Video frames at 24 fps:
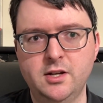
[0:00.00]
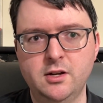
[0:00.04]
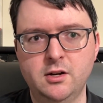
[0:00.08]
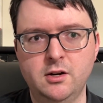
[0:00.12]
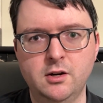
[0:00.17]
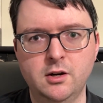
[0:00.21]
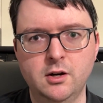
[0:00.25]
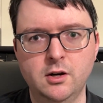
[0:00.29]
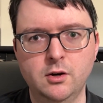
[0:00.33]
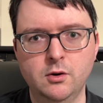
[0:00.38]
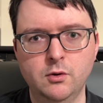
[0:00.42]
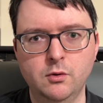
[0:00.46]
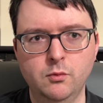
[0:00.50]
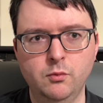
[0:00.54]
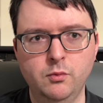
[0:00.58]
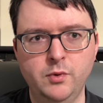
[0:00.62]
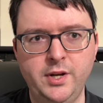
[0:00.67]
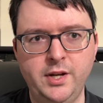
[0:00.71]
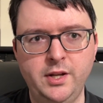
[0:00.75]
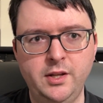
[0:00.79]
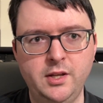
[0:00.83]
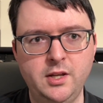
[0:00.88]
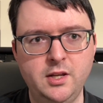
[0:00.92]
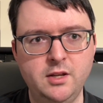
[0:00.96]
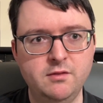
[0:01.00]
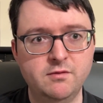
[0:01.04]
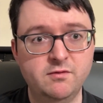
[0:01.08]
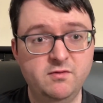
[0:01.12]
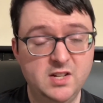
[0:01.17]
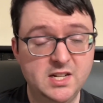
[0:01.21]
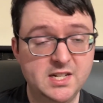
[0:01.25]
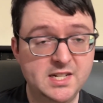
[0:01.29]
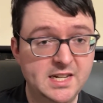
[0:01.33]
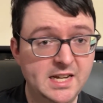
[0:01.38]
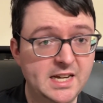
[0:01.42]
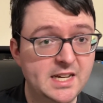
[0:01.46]
are really
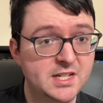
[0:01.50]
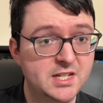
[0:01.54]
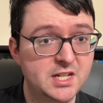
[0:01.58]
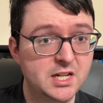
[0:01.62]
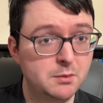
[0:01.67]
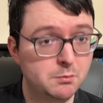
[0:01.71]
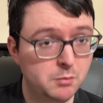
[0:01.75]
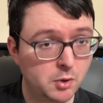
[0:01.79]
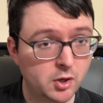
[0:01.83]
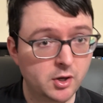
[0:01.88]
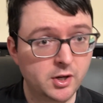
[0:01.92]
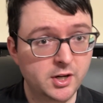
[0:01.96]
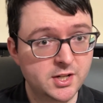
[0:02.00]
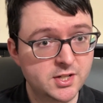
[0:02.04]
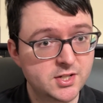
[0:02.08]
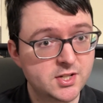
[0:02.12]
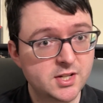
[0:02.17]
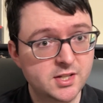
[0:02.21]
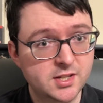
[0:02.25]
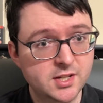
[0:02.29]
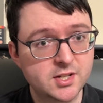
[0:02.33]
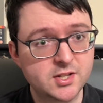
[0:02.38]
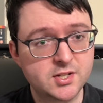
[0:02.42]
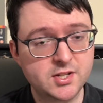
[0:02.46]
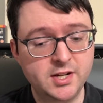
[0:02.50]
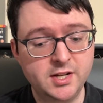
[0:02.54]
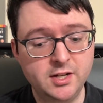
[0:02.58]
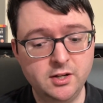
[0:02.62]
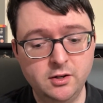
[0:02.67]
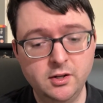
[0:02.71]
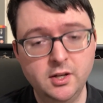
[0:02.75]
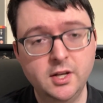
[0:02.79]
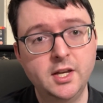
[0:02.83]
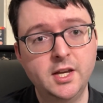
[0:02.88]
fantastic bargains in this sale,